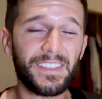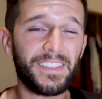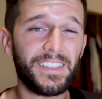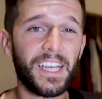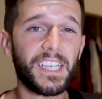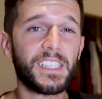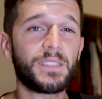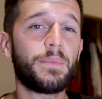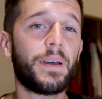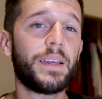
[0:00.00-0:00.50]

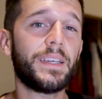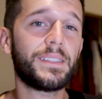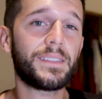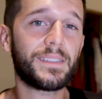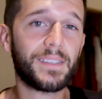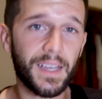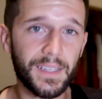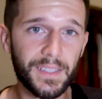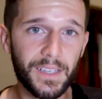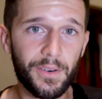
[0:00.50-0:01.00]
just by
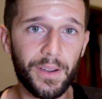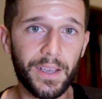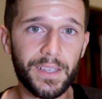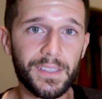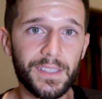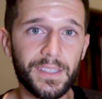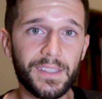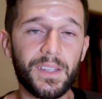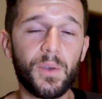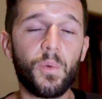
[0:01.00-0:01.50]

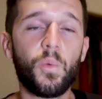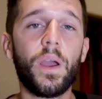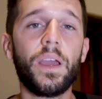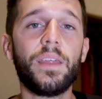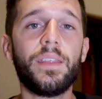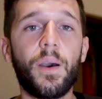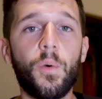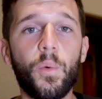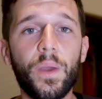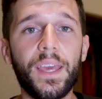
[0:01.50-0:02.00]
standardizing the
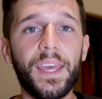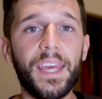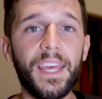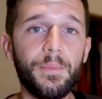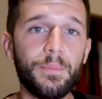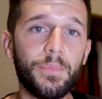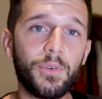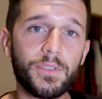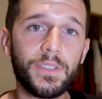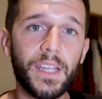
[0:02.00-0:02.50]
way that we
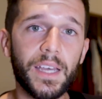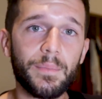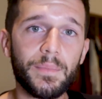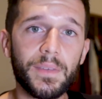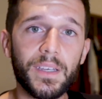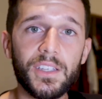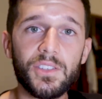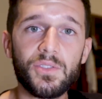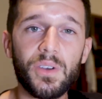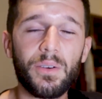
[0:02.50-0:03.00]
input them
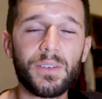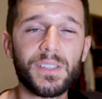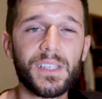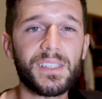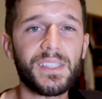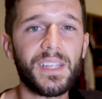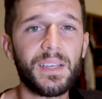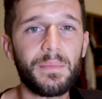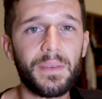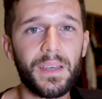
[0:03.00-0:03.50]
into our
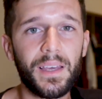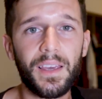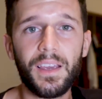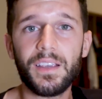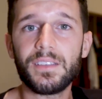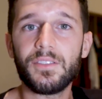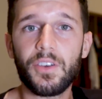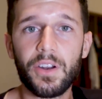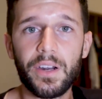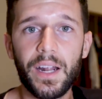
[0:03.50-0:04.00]
system
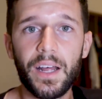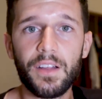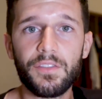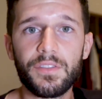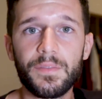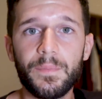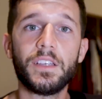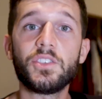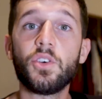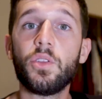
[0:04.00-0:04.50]
is not
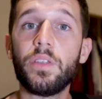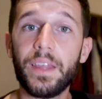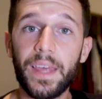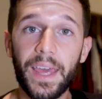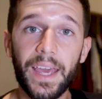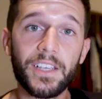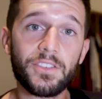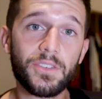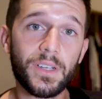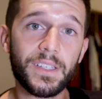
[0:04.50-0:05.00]
enough. So the
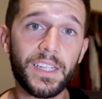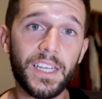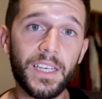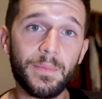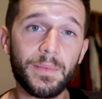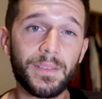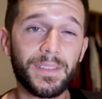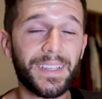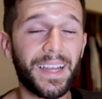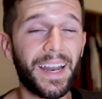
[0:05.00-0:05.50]
extra
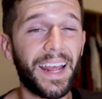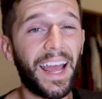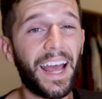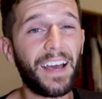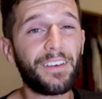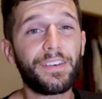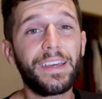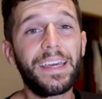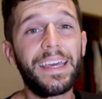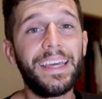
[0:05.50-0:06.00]
tip that I
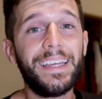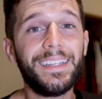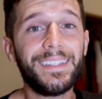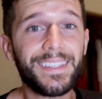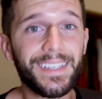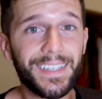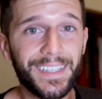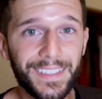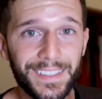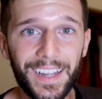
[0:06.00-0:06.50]
have
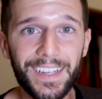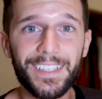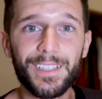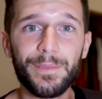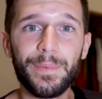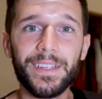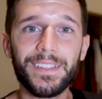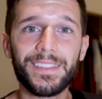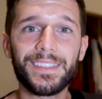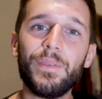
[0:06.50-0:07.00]
hinted at a
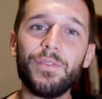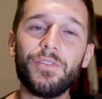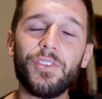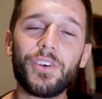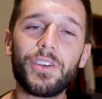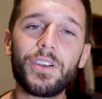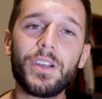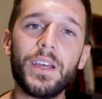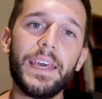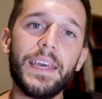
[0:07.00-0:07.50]
little bit
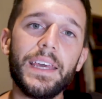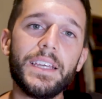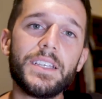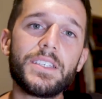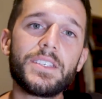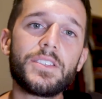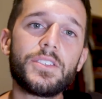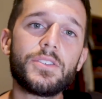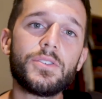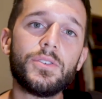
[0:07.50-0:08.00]
before
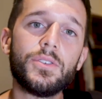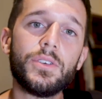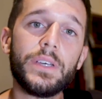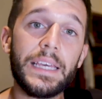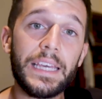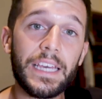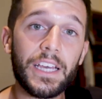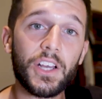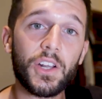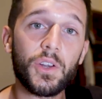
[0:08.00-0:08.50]
is to
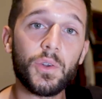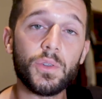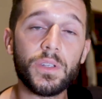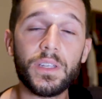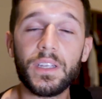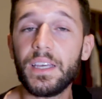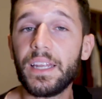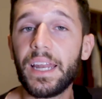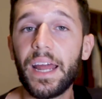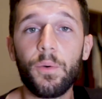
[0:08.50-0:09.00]

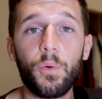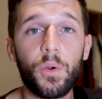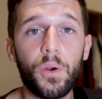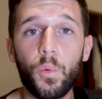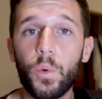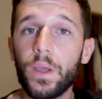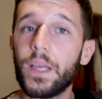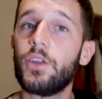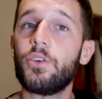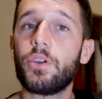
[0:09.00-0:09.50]
include in our
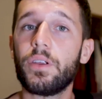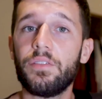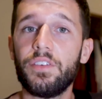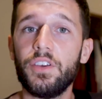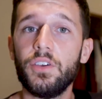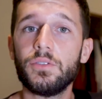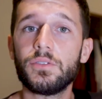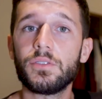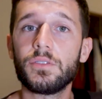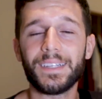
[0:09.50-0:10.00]
weekly
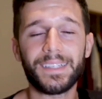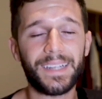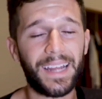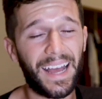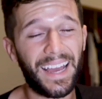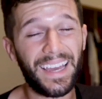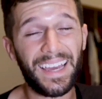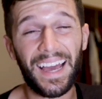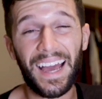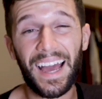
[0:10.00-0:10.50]
reviews,
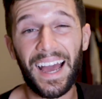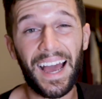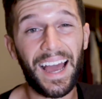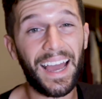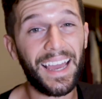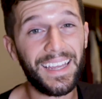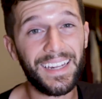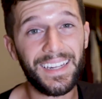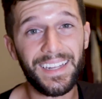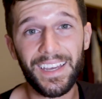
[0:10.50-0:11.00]
that I
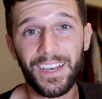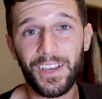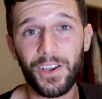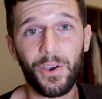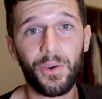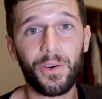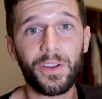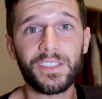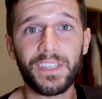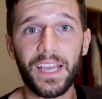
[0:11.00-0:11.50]
highly
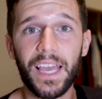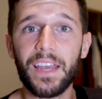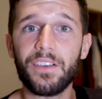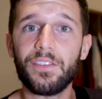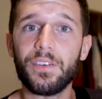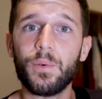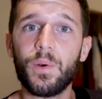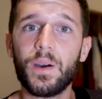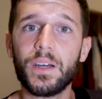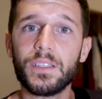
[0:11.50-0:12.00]
encourage
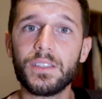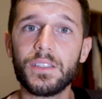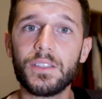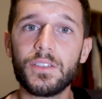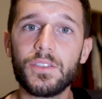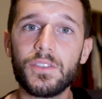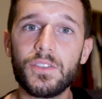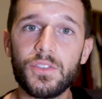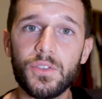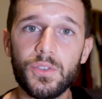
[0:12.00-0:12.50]
everyone
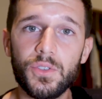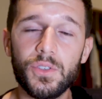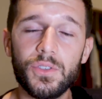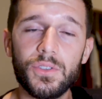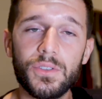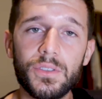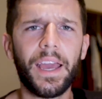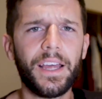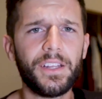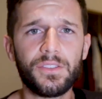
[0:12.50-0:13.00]
to
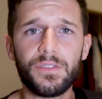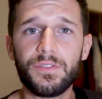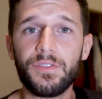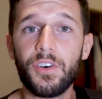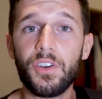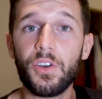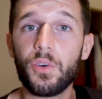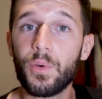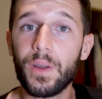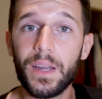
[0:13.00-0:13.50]
do and to
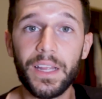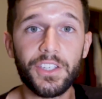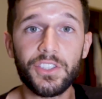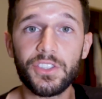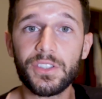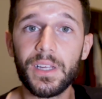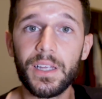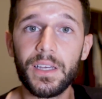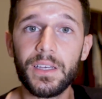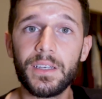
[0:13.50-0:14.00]
follow
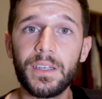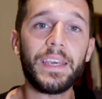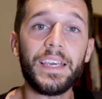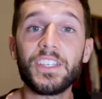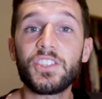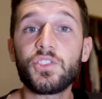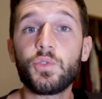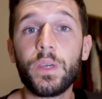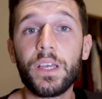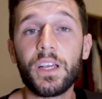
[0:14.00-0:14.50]
religiously,
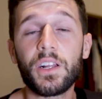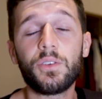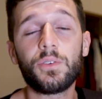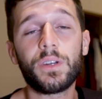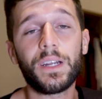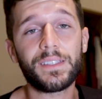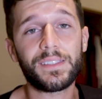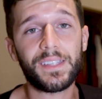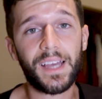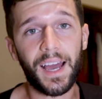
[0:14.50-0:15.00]
is to
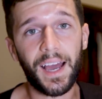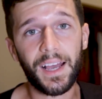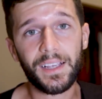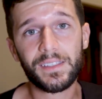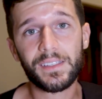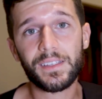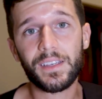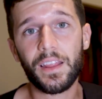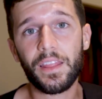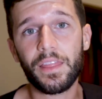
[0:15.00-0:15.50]
include a
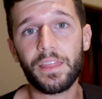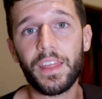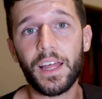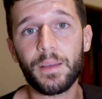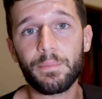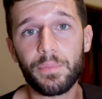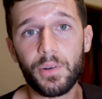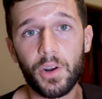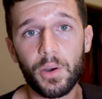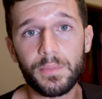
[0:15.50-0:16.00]
task
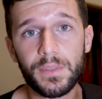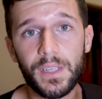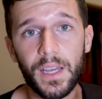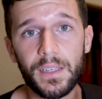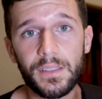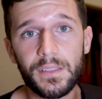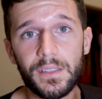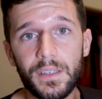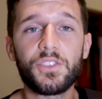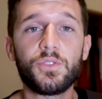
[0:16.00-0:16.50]
that prompts
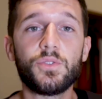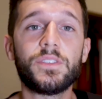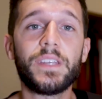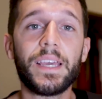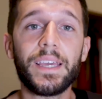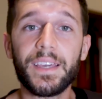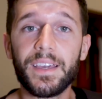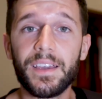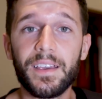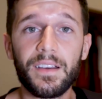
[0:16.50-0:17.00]
us to
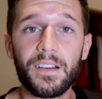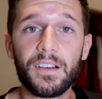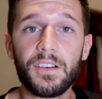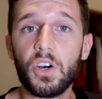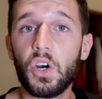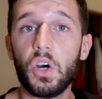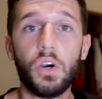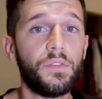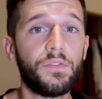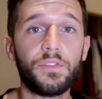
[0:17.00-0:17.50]
take
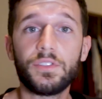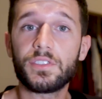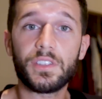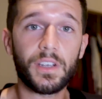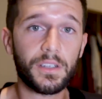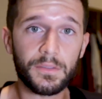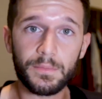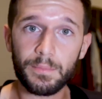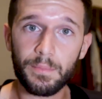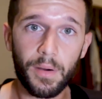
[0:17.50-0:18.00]
care of
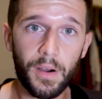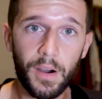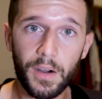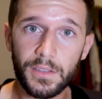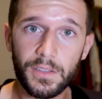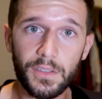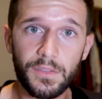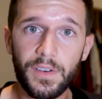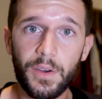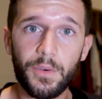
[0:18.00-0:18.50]
certain
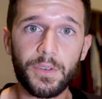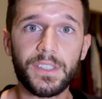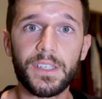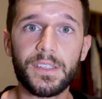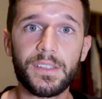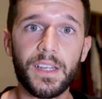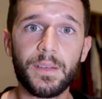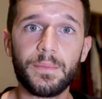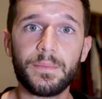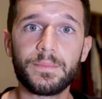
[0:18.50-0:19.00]
part of our
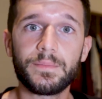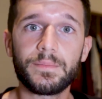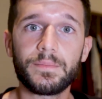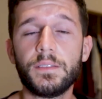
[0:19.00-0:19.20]
system.